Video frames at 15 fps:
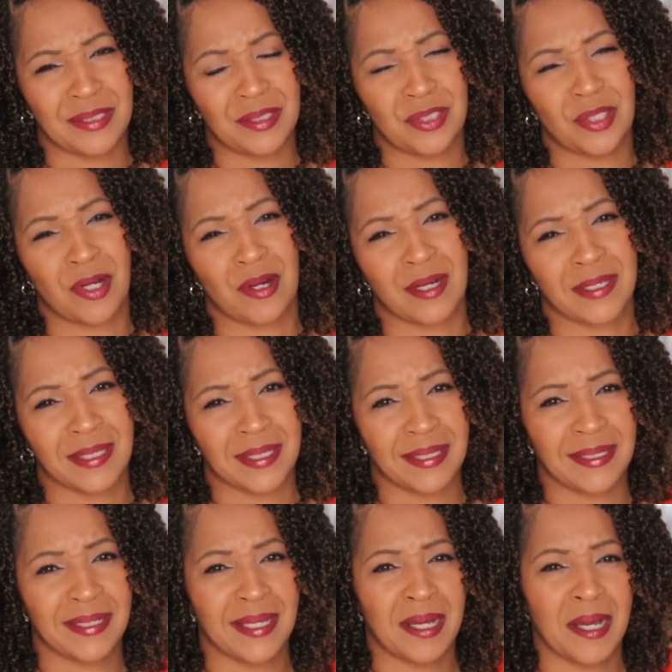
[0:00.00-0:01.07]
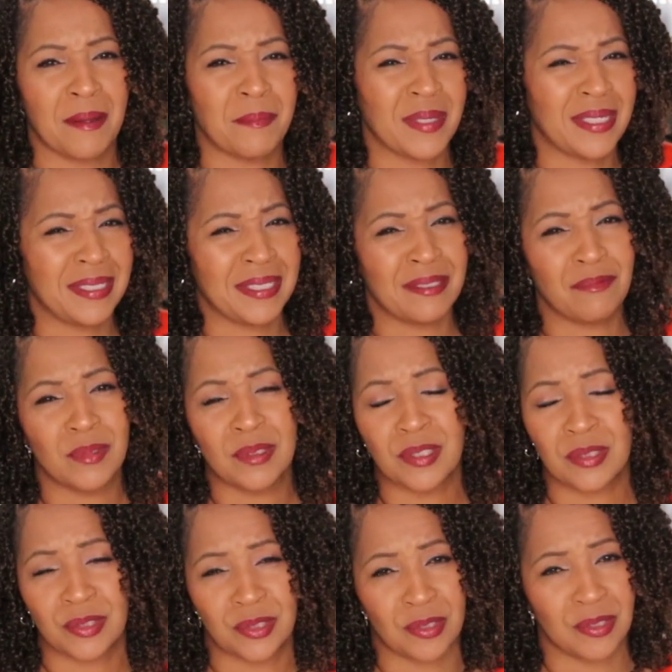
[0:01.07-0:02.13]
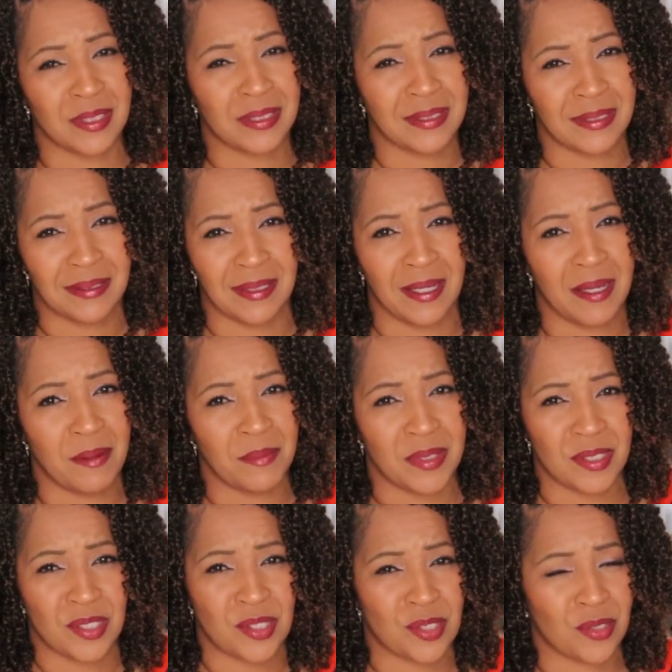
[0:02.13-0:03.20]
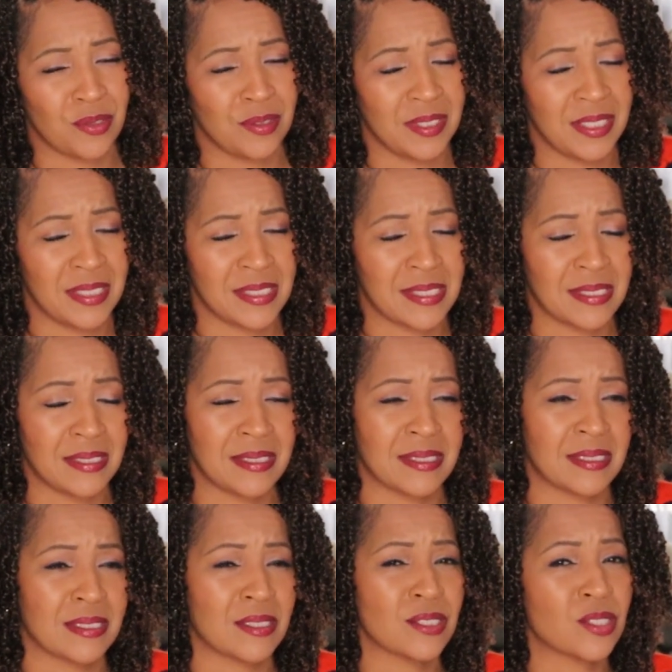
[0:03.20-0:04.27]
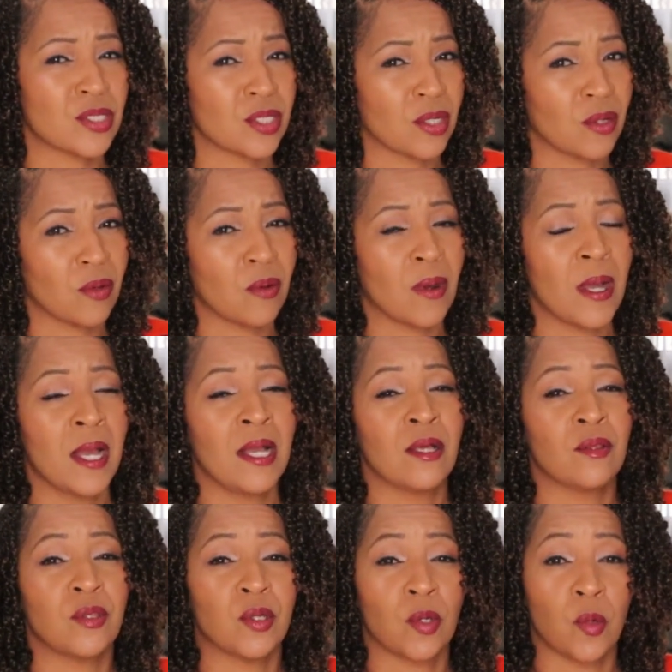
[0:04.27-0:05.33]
and darken and even look dirty in certain instances. So the